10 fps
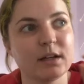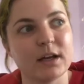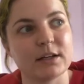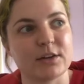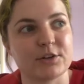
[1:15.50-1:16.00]

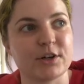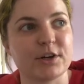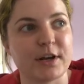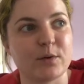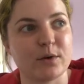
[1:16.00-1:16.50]
Another
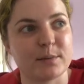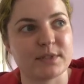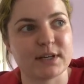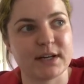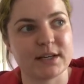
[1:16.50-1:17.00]
great
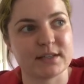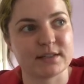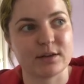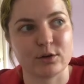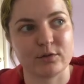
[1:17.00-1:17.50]
website is
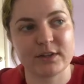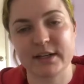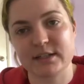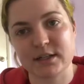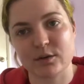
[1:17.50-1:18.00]
the
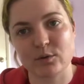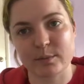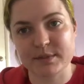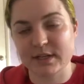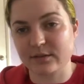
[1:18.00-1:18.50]
COVID-19
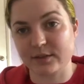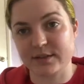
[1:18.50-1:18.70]
website for the